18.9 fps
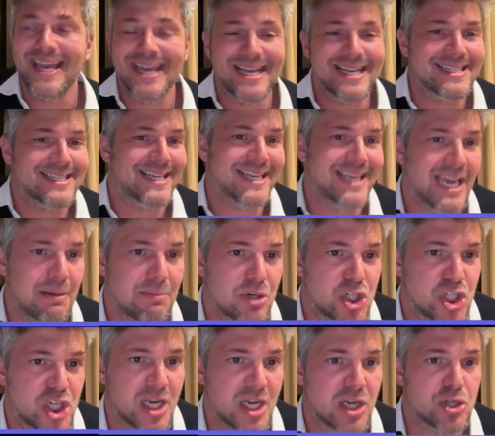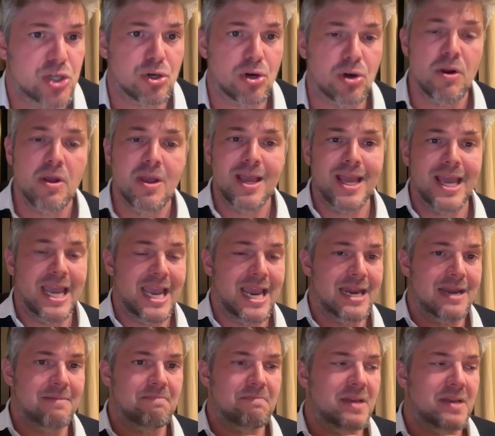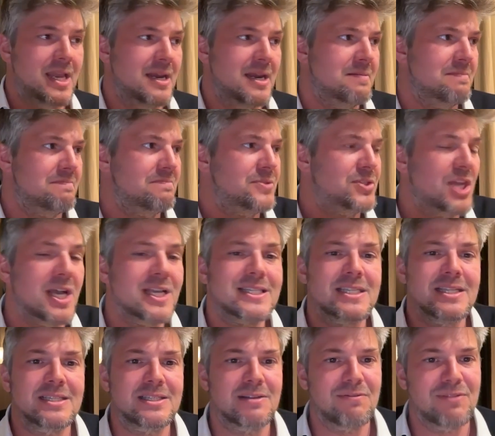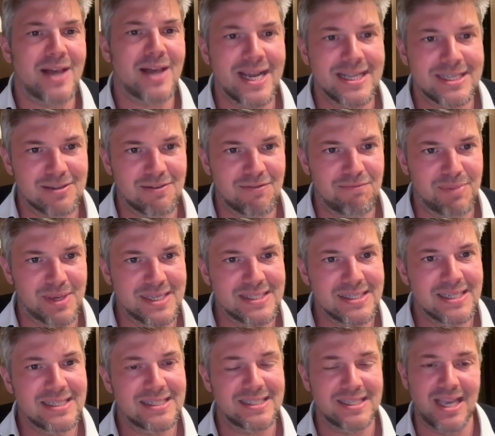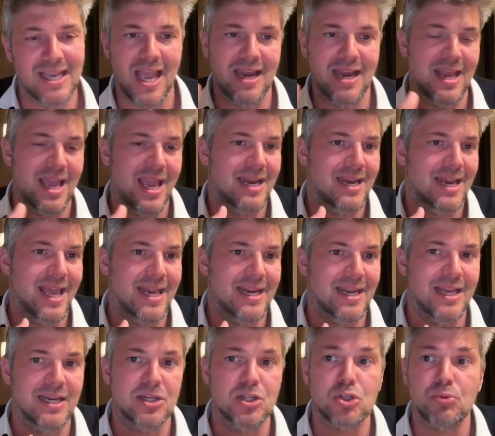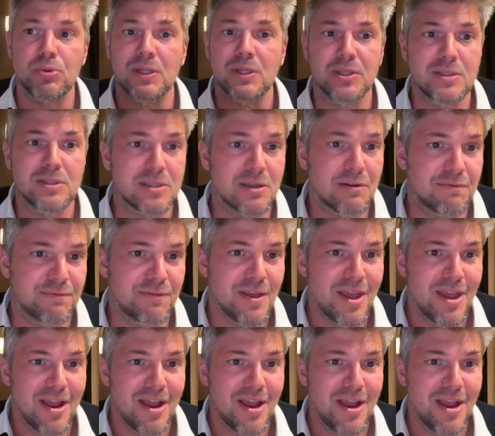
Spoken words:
is a game changer in dozens of lines of business and trillions of